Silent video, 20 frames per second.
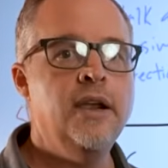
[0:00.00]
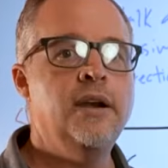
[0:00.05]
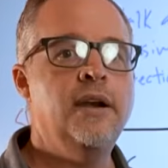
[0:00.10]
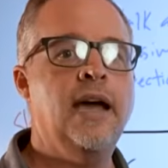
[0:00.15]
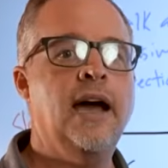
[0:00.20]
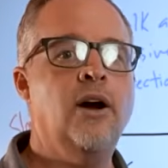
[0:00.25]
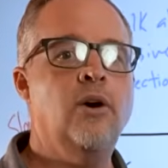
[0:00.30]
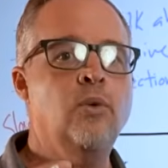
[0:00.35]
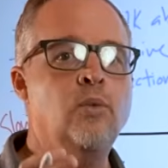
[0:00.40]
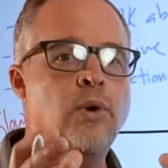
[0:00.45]

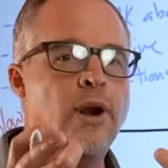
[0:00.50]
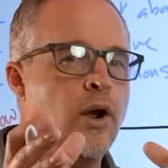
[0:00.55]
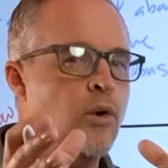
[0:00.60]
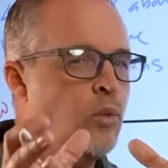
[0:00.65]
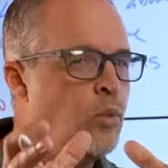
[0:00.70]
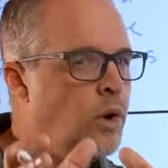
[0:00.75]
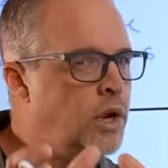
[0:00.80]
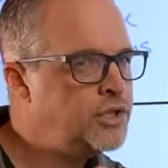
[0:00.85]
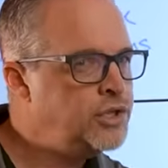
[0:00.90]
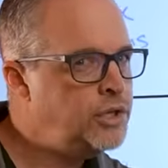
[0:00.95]
Now, what I
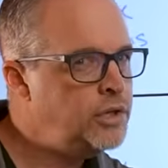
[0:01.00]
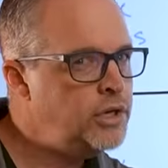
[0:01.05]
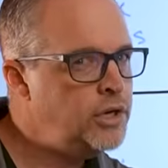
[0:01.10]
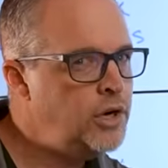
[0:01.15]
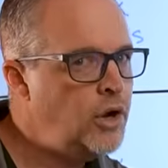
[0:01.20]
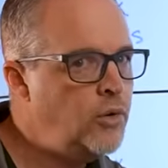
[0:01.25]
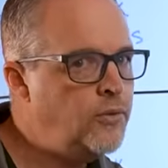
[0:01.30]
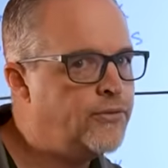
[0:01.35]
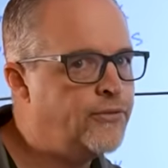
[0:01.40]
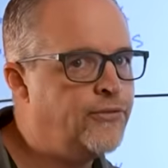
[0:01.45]
want you to
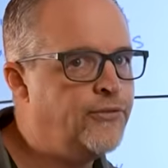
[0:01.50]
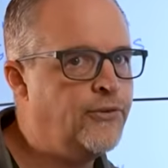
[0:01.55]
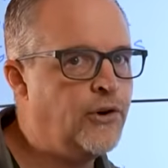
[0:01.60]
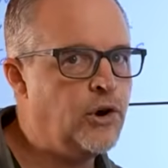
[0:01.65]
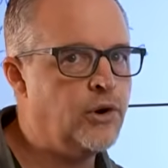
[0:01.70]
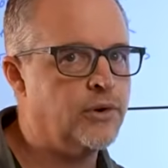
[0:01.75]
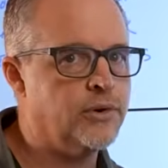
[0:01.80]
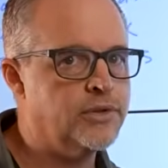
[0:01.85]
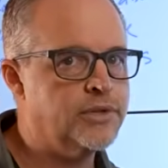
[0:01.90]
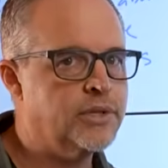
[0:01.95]
know
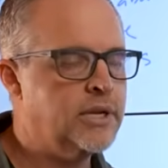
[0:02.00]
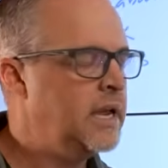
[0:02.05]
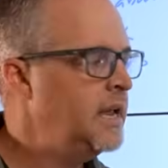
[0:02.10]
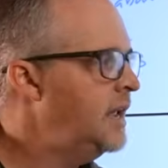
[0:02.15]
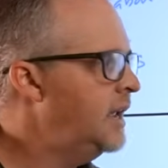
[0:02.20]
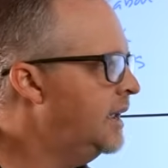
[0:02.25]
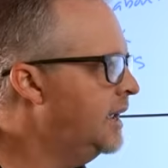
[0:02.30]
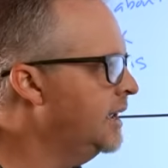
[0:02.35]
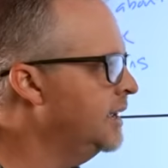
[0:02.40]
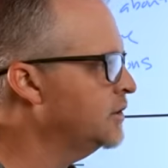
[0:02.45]
first
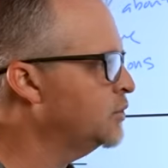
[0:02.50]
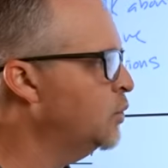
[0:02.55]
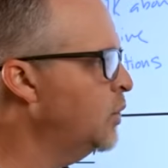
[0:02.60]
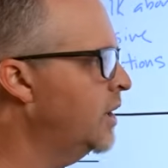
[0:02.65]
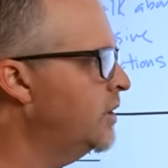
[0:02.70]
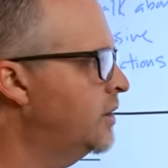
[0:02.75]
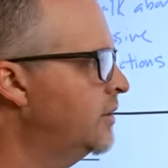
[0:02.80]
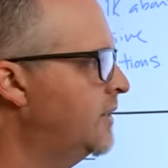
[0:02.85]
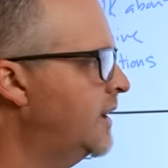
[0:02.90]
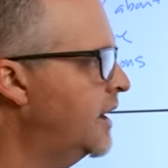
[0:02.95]
is
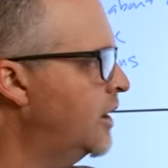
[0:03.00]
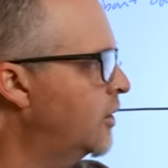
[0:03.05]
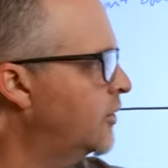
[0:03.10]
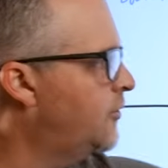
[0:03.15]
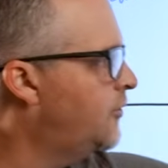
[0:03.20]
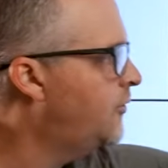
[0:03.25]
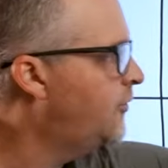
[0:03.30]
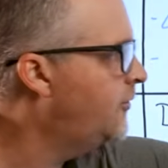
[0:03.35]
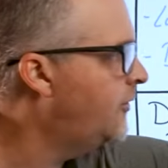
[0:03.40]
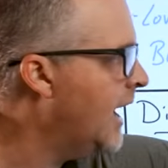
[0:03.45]
whether they are
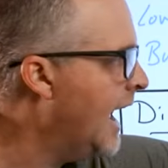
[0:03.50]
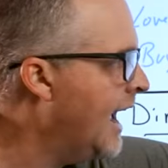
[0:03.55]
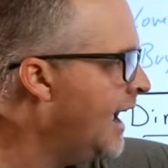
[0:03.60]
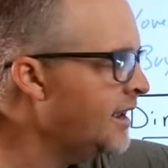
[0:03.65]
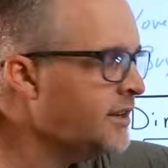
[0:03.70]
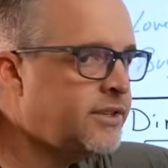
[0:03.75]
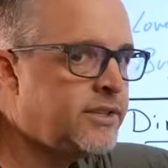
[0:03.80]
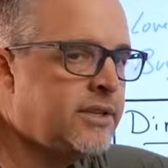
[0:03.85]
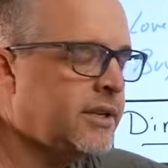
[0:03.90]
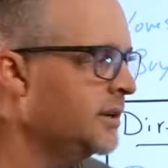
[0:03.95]

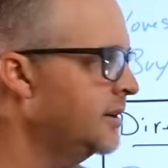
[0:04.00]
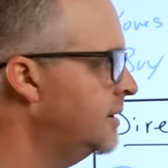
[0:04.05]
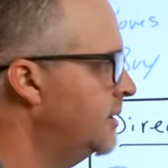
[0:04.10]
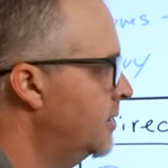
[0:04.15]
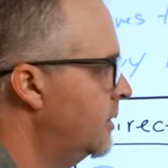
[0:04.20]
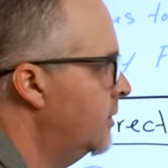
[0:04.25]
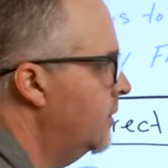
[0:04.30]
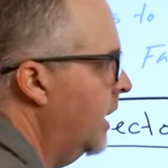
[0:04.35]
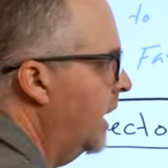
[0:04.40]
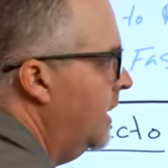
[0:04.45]
fast,
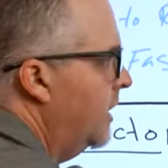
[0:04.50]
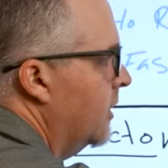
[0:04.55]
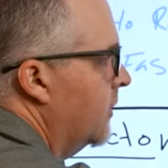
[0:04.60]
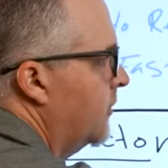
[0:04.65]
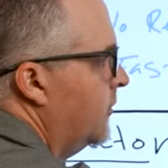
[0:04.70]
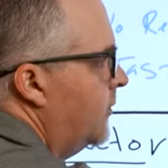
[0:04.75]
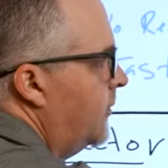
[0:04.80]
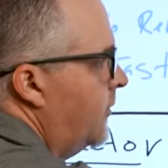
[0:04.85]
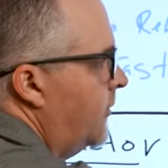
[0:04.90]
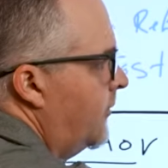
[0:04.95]
right
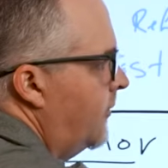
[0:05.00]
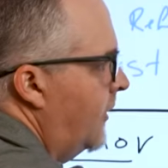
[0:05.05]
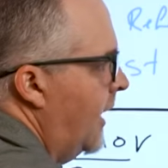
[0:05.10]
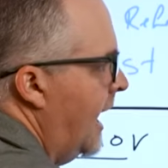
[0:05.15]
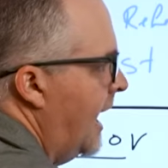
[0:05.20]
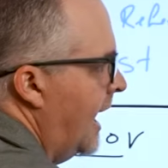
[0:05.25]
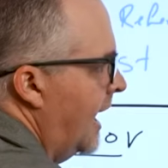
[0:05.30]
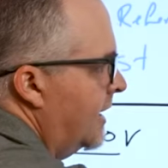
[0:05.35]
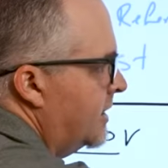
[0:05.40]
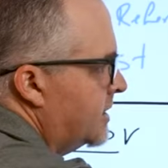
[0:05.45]
here,
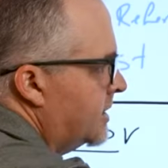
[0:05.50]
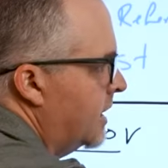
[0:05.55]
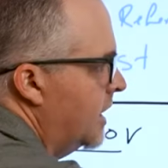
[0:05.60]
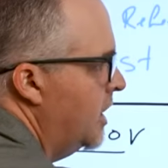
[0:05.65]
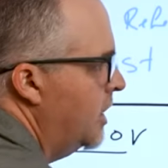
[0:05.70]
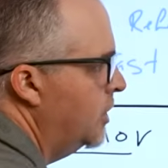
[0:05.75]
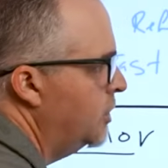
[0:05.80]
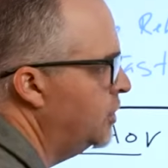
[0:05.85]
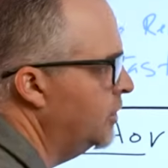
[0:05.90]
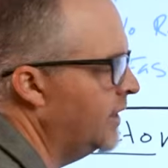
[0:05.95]
fast.
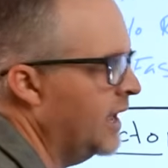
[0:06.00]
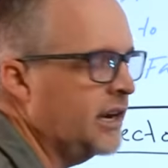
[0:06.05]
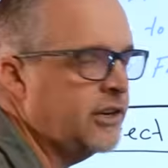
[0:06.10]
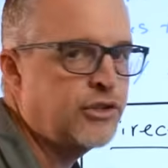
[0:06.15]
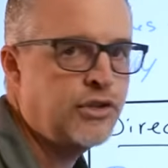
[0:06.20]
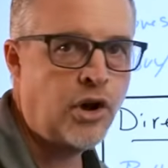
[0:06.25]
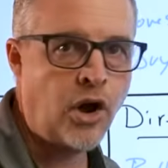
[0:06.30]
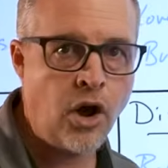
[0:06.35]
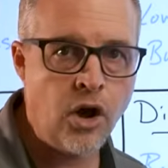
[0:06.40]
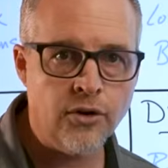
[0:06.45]
Do they
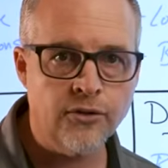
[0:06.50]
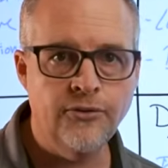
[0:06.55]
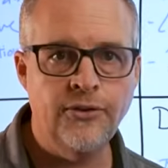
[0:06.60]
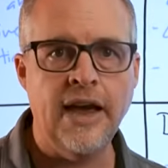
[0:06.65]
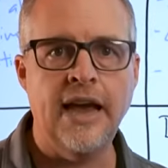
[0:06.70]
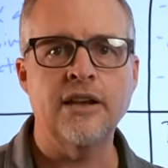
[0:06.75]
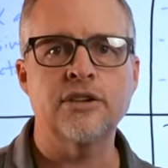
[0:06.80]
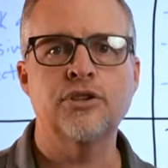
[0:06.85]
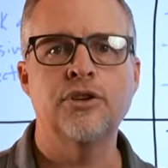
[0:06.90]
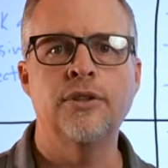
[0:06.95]
talk fast?